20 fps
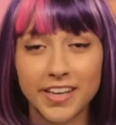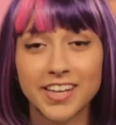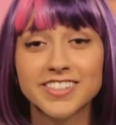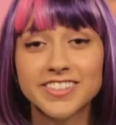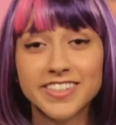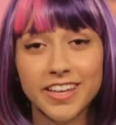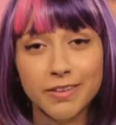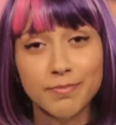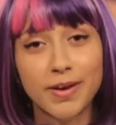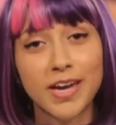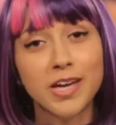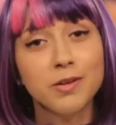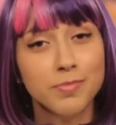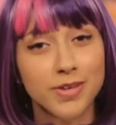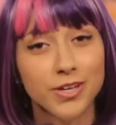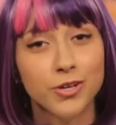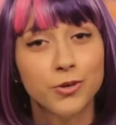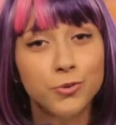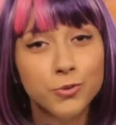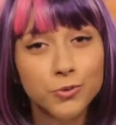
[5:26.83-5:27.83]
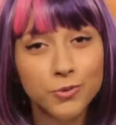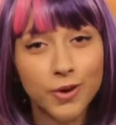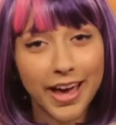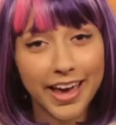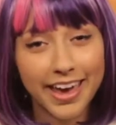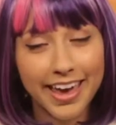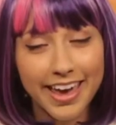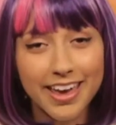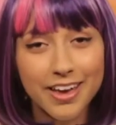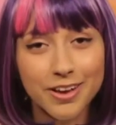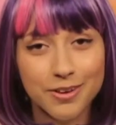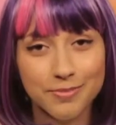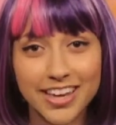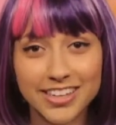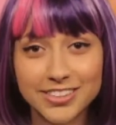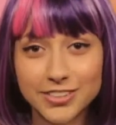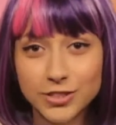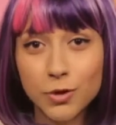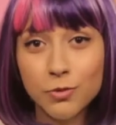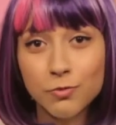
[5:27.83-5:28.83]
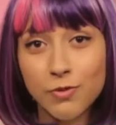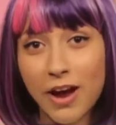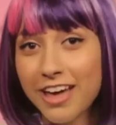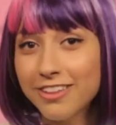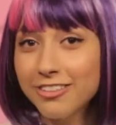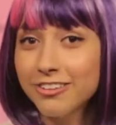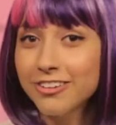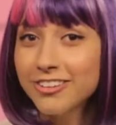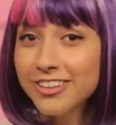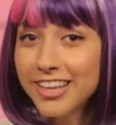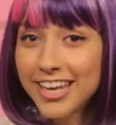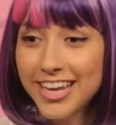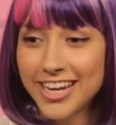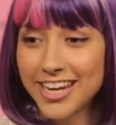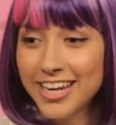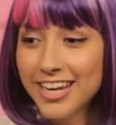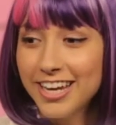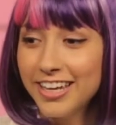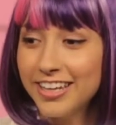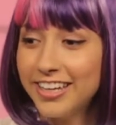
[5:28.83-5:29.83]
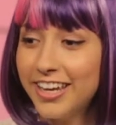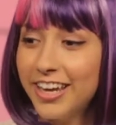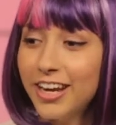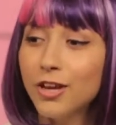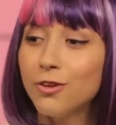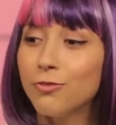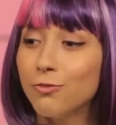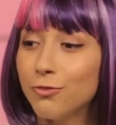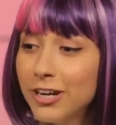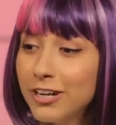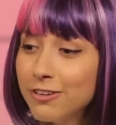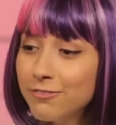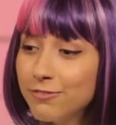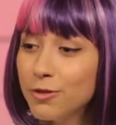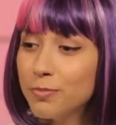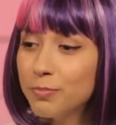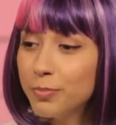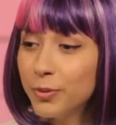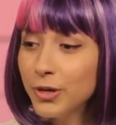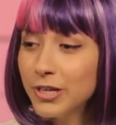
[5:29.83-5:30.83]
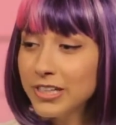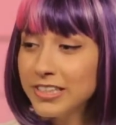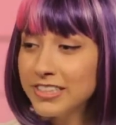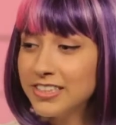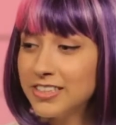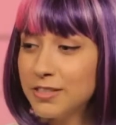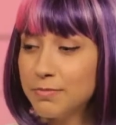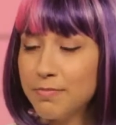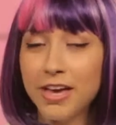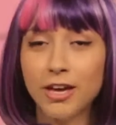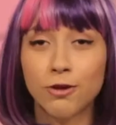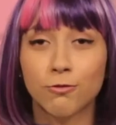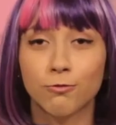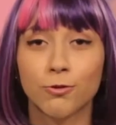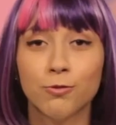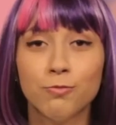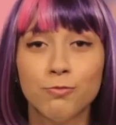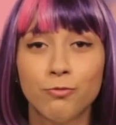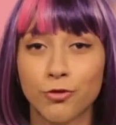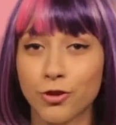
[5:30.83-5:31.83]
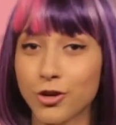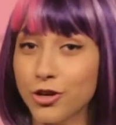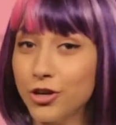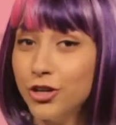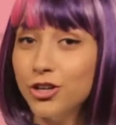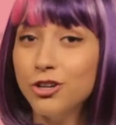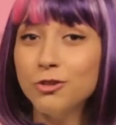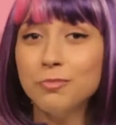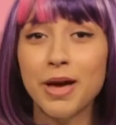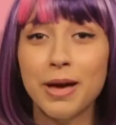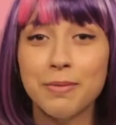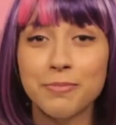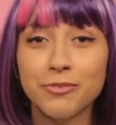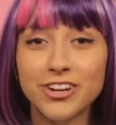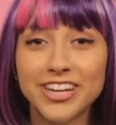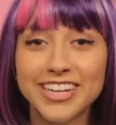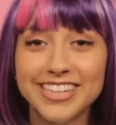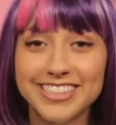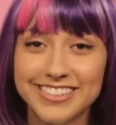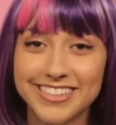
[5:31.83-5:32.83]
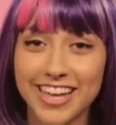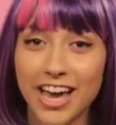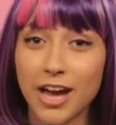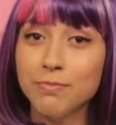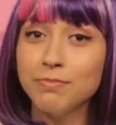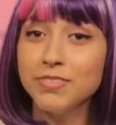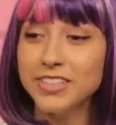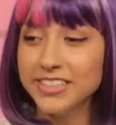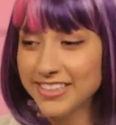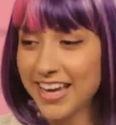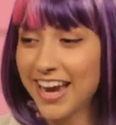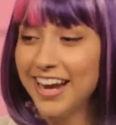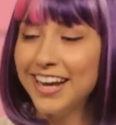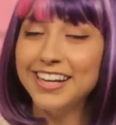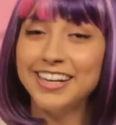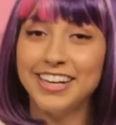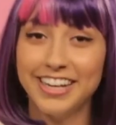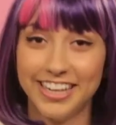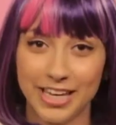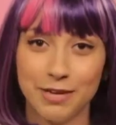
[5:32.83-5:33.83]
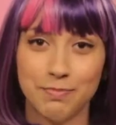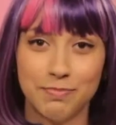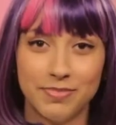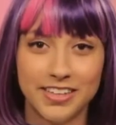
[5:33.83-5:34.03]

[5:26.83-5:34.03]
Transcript: because they made me who I am. And so rather than getting rid of the books to make room for new memories, I'm deciding to keep